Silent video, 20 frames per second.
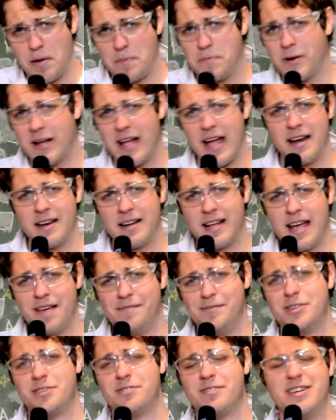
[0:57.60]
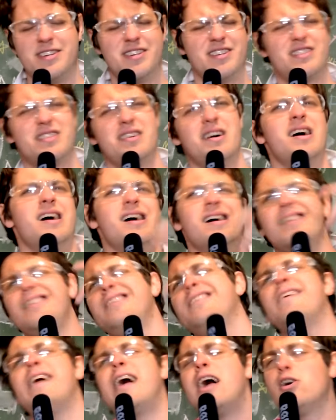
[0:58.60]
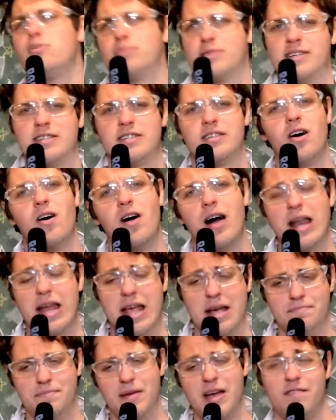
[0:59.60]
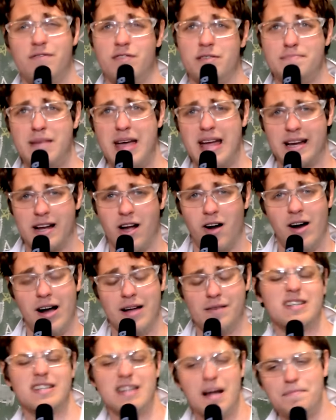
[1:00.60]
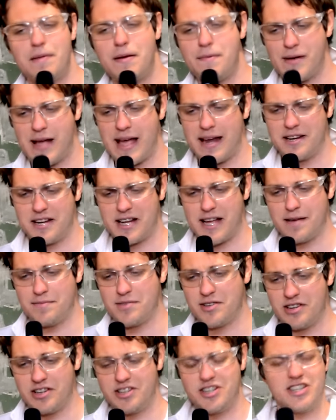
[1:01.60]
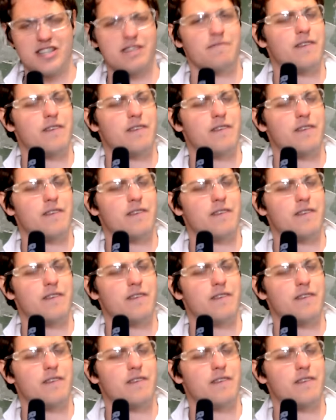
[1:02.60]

people get into chemistry just to, you know, help society and benefit mankind. Some people get into chemistry just to